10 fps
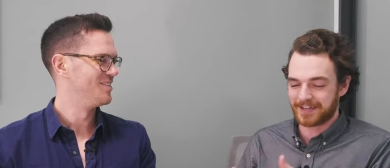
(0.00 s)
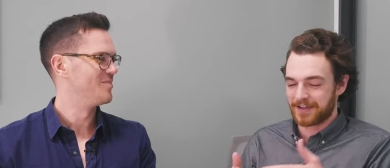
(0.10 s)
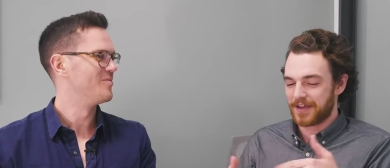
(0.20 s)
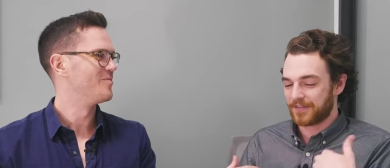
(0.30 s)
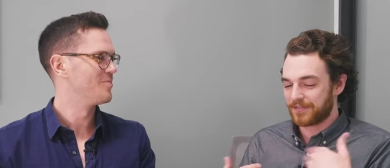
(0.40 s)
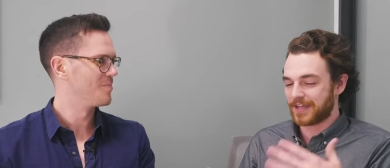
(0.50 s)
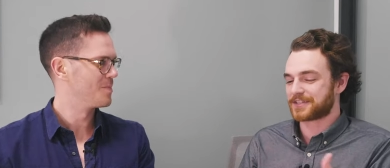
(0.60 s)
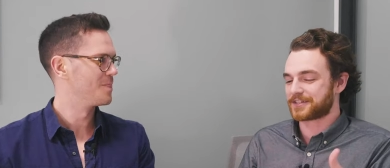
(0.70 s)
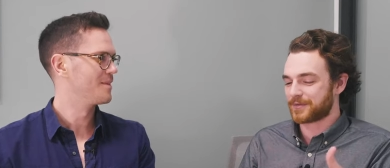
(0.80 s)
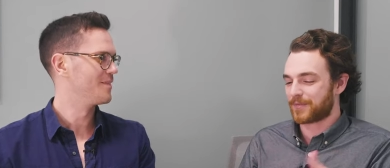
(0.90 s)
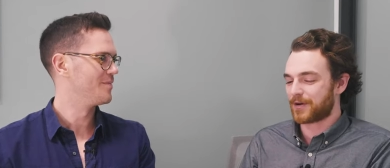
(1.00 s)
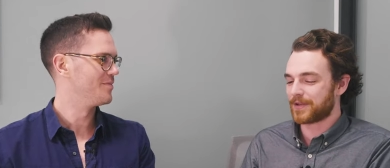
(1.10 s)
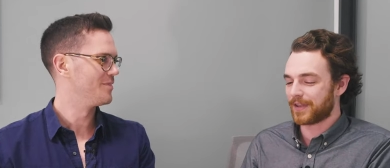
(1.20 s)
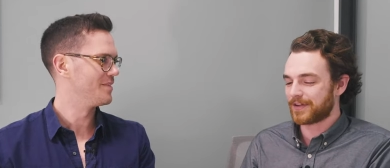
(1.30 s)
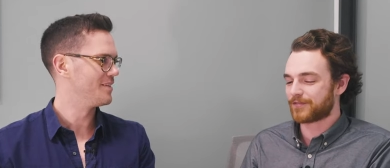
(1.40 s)
Speaker 1: like that's the
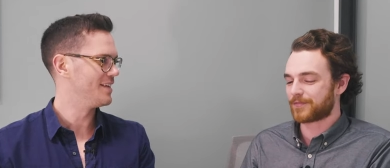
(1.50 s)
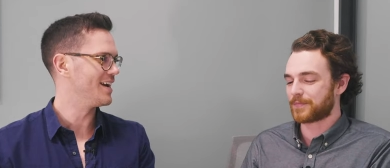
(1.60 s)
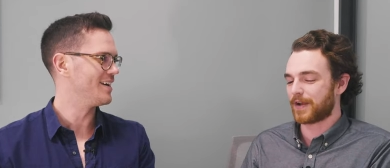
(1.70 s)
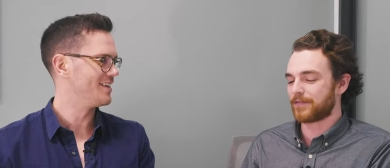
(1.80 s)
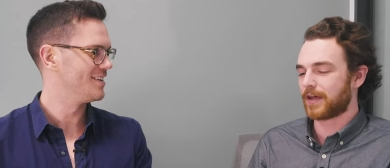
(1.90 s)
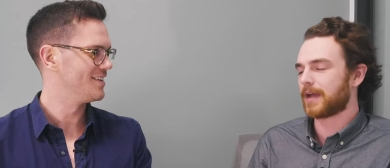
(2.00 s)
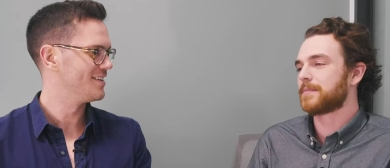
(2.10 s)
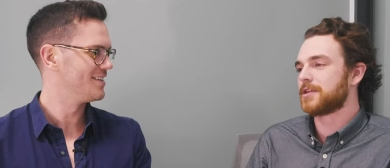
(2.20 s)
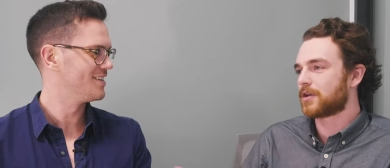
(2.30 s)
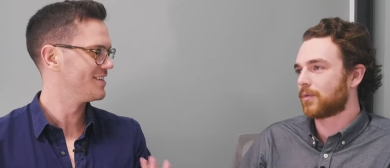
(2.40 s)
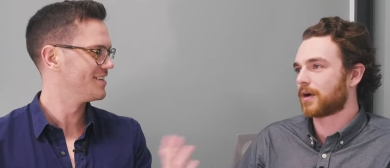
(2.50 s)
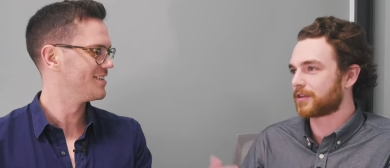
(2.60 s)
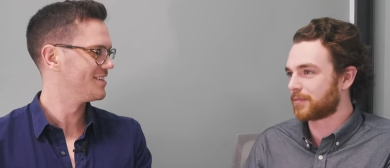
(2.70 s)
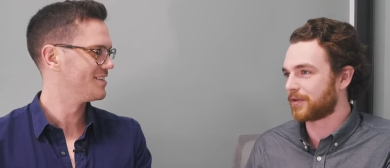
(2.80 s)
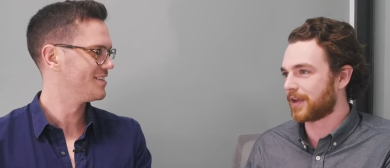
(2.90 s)
suburban life. Yeah. But I, I mean, you can walk to
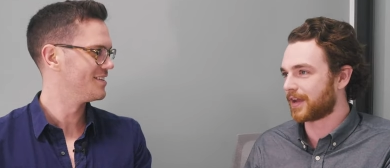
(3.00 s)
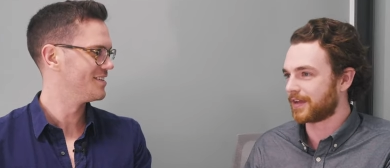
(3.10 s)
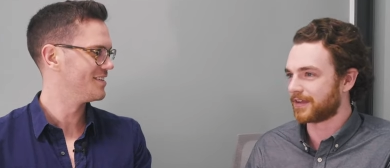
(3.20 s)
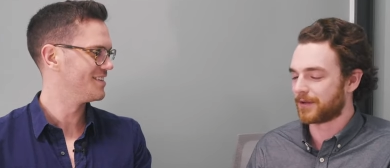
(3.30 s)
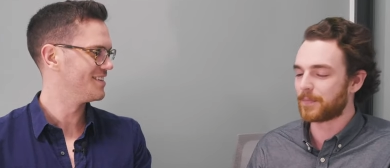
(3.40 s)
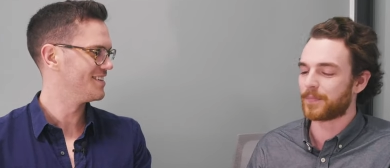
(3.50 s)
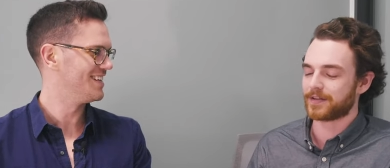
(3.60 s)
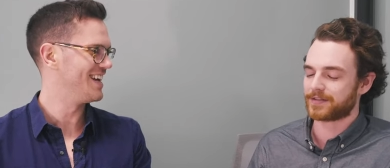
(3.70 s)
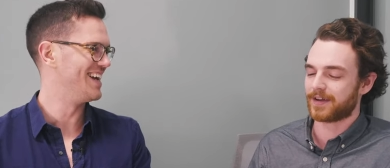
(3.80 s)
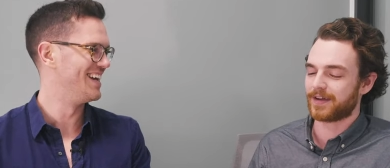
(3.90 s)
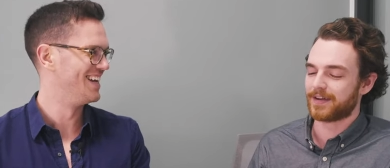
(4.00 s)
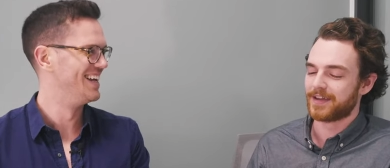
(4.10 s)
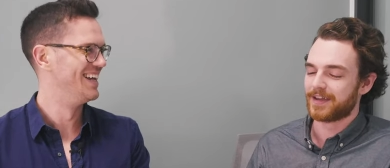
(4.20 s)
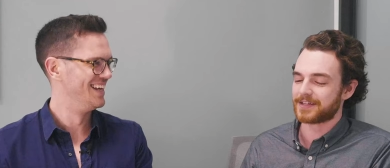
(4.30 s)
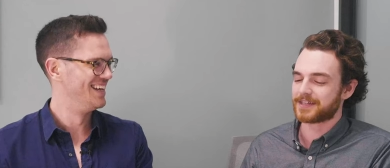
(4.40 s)
the bodega in them. But yeah. Uh,
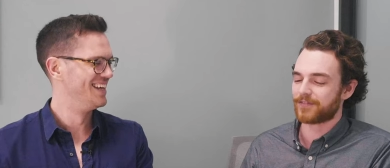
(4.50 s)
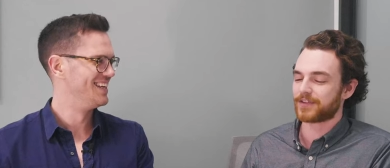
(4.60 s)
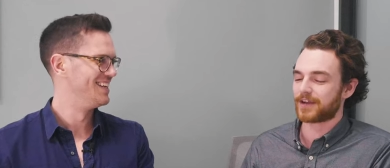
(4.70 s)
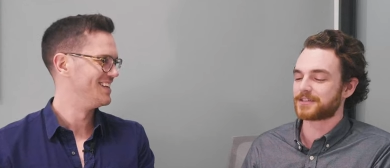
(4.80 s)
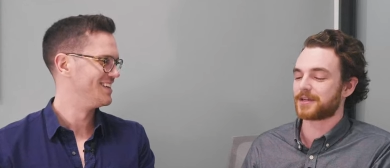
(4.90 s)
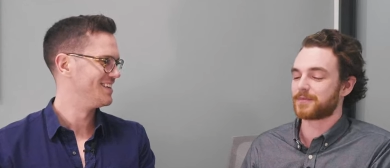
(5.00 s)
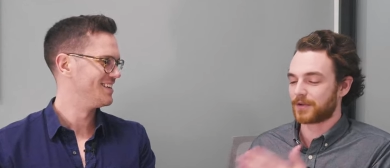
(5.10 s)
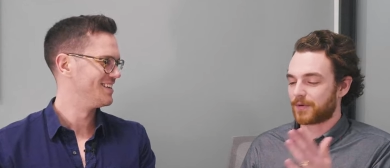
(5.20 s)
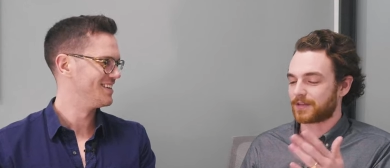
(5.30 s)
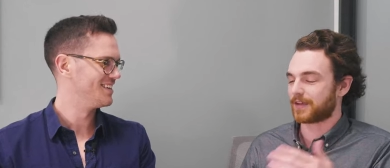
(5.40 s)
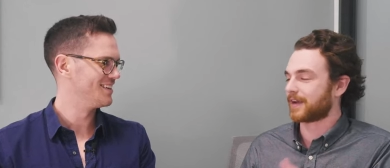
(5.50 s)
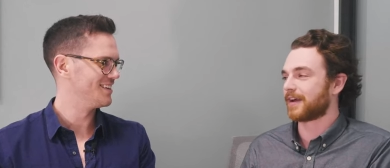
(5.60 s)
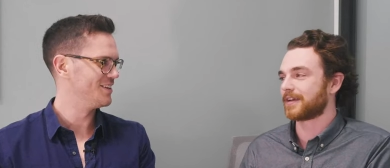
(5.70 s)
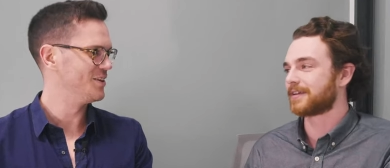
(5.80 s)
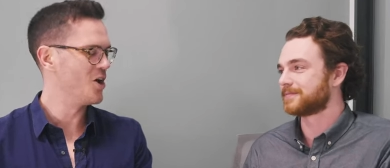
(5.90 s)
it's definitely not something you want to take
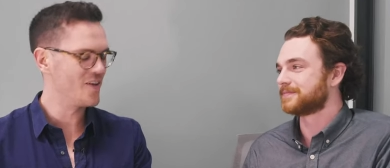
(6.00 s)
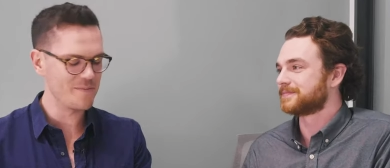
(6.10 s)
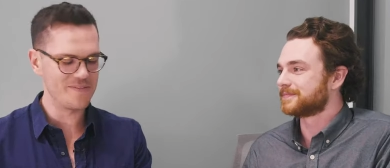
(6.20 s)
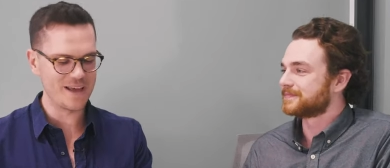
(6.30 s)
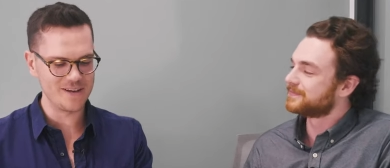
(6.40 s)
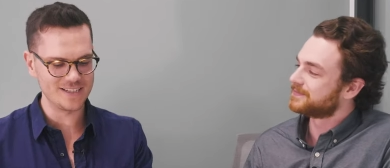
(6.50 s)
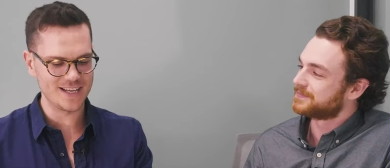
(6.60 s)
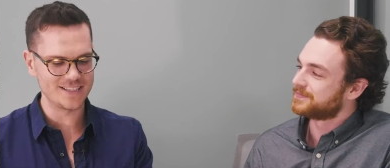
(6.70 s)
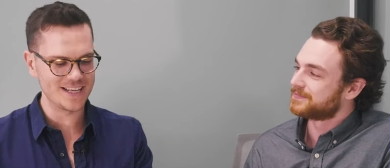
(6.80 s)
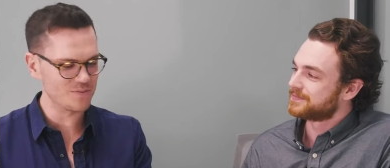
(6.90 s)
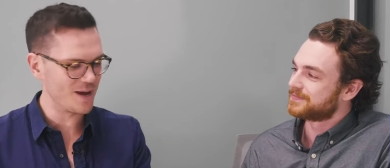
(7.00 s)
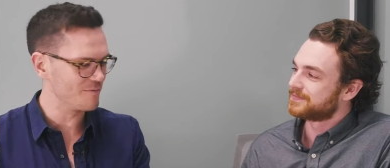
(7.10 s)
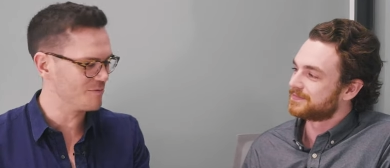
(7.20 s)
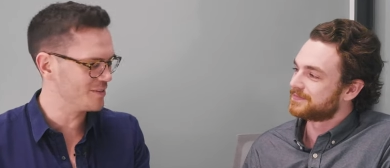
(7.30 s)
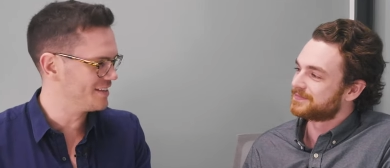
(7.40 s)
lightly.
Speaker 2: No, that, that makes sense. That's why
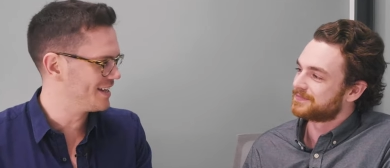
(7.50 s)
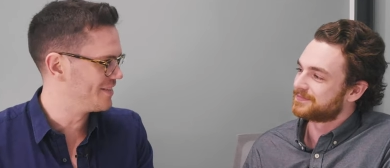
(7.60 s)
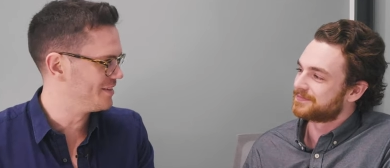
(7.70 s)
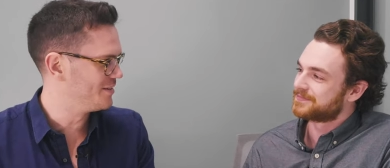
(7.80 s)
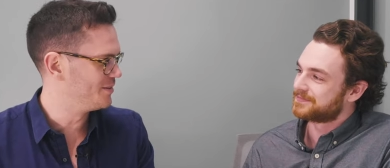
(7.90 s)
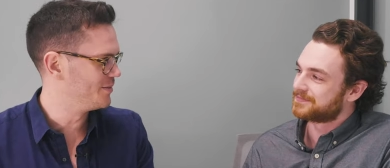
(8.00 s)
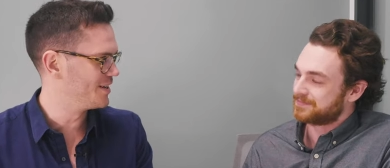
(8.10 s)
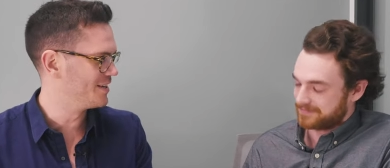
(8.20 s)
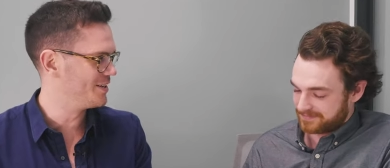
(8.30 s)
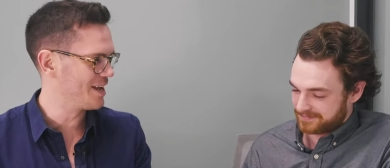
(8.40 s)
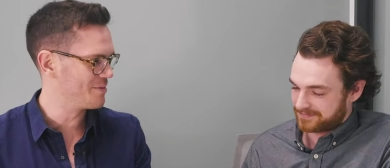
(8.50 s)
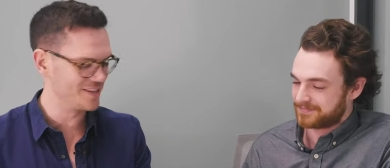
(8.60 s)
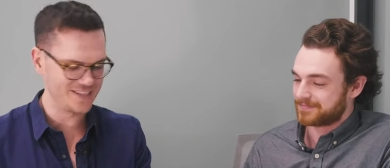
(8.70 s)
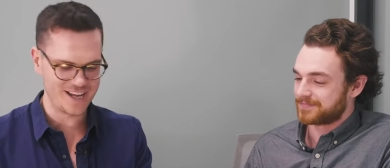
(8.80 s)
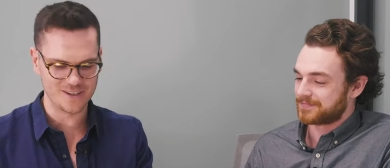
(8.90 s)
I'm really glad that you uh, you came on the
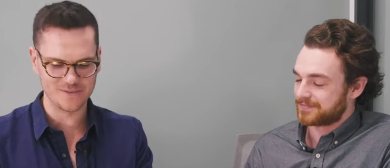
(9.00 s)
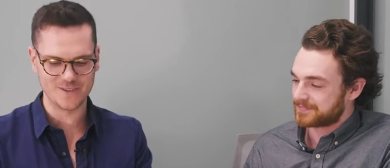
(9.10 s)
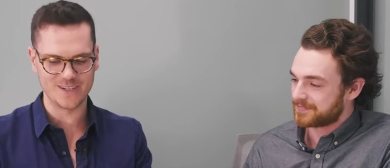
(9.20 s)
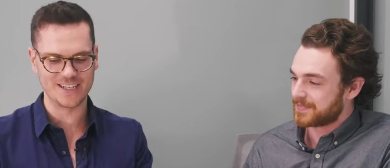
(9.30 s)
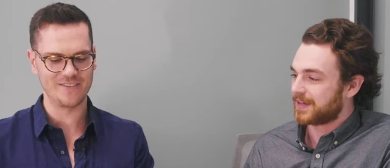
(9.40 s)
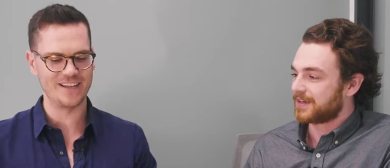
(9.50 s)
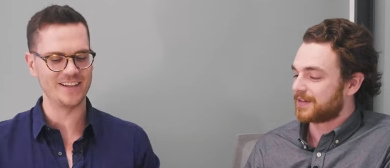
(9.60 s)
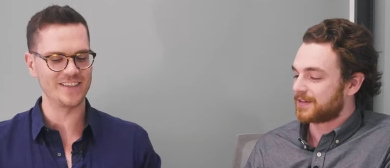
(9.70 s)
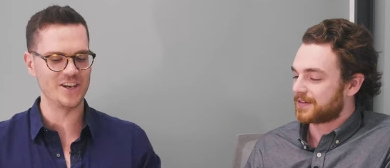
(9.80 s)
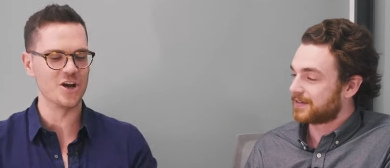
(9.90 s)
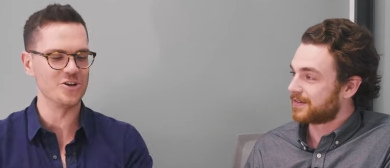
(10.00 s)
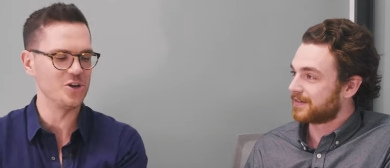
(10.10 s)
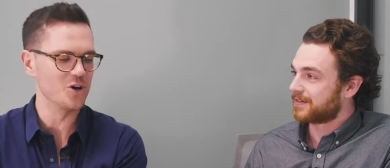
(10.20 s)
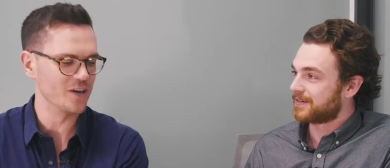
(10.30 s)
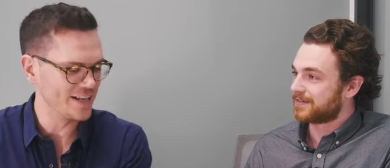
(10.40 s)
channel to uh, give the, the non New
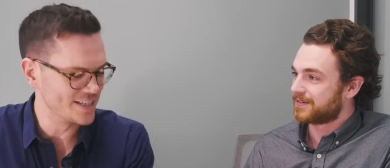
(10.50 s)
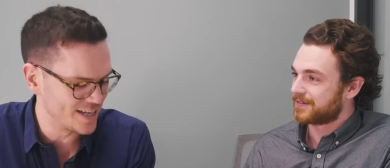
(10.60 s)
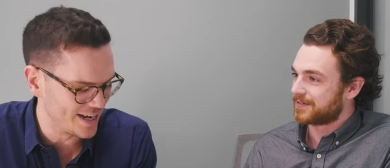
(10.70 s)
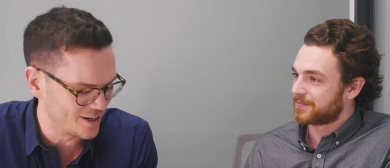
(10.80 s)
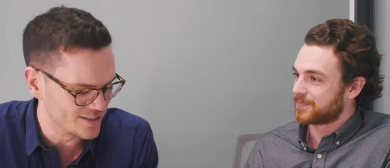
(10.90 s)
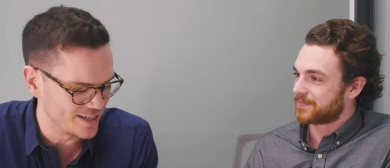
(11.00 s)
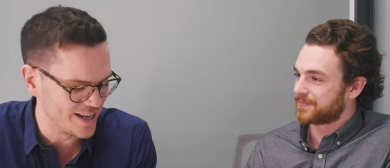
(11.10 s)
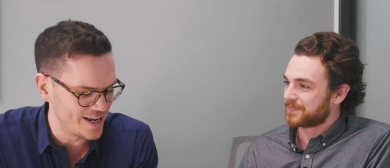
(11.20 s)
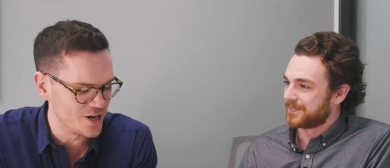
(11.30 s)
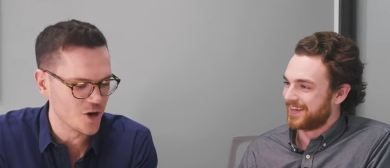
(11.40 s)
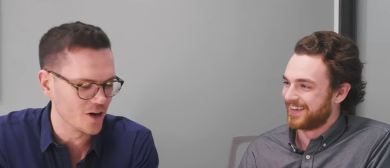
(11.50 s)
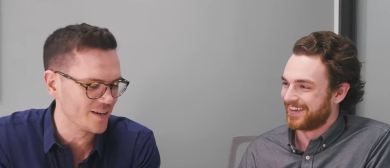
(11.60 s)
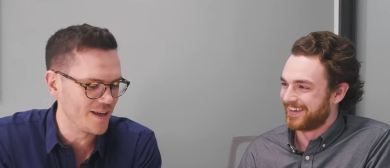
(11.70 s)
York insight because uh, in New York